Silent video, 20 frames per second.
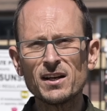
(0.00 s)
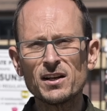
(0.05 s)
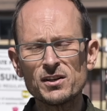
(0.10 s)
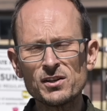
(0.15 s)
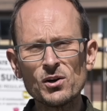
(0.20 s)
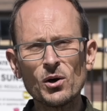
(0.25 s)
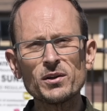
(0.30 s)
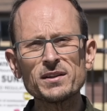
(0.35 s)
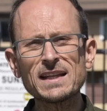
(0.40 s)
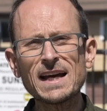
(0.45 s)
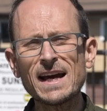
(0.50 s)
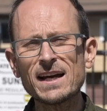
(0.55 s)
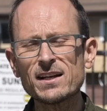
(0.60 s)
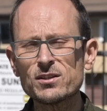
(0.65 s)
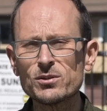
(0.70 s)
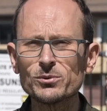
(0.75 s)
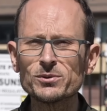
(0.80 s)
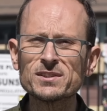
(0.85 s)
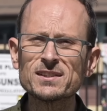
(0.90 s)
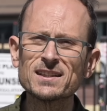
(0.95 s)
not the
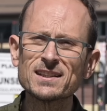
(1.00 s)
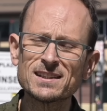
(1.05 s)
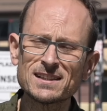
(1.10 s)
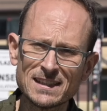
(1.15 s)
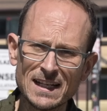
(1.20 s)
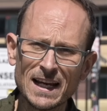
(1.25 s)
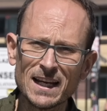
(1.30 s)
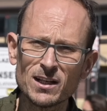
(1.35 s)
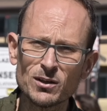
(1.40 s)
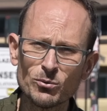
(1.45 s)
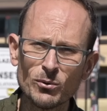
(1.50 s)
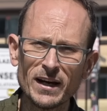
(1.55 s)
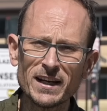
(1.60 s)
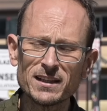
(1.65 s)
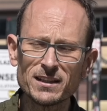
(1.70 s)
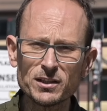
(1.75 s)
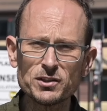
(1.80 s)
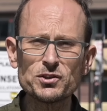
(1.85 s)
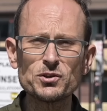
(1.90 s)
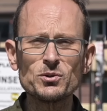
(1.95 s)
actual sustained
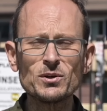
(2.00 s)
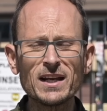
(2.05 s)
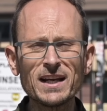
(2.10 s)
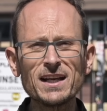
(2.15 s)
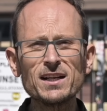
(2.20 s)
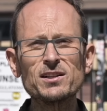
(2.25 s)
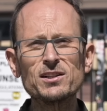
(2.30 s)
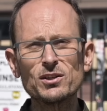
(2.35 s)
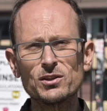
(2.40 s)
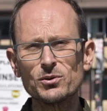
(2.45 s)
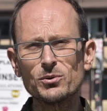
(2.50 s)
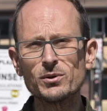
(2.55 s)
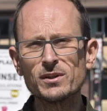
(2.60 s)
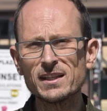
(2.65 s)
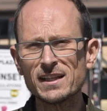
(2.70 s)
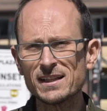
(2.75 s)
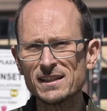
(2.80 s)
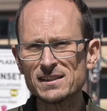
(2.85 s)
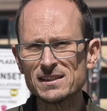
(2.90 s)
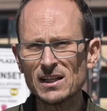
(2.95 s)
rate that you need to do
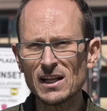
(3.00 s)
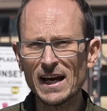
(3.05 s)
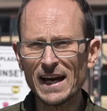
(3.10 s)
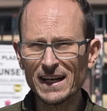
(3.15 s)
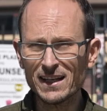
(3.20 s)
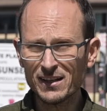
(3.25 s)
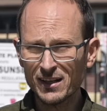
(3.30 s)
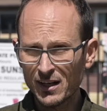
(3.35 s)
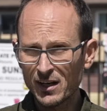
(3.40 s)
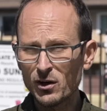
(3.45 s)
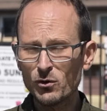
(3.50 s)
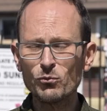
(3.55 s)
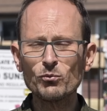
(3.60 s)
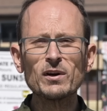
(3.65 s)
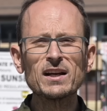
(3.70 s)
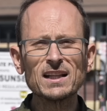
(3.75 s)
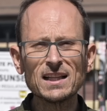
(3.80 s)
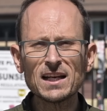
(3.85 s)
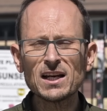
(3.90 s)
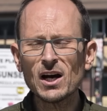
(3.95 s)
things like
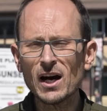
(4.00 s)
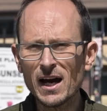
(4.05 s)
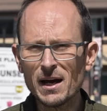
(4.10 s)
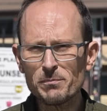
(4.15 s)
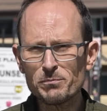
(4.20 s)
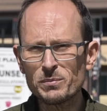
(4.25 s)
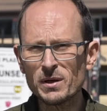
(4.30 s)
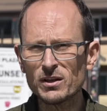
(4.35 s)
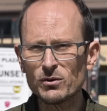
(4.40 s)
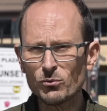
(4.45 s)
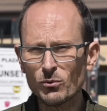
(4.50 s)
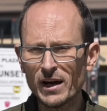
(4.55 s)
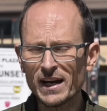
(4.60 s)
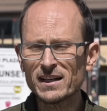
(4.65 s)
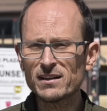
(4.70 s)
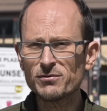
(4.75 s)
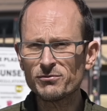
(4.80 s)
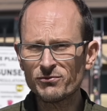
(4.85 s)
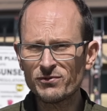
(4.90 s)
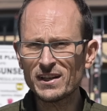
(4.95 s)
really high bit
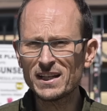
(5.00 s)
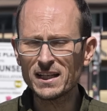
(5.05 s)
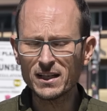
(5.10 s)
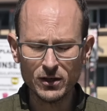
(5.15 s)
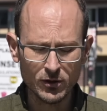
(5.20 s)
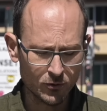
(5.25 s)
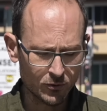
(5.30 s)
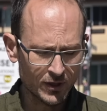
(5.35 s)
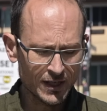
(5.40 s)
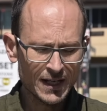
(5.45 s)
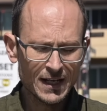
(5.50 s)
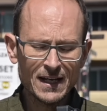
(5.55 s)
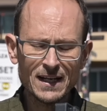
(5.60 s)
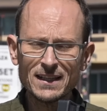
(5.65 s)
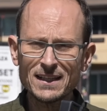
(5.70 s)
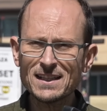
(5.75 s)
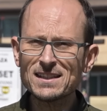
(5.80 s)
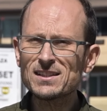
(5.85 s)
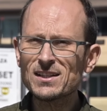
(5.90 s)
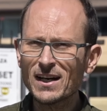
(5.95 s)
rate video.
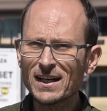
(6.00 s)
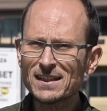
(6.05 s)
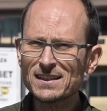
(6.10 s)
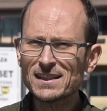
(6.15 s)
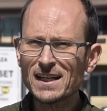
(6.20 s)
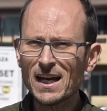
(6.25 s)
This guy is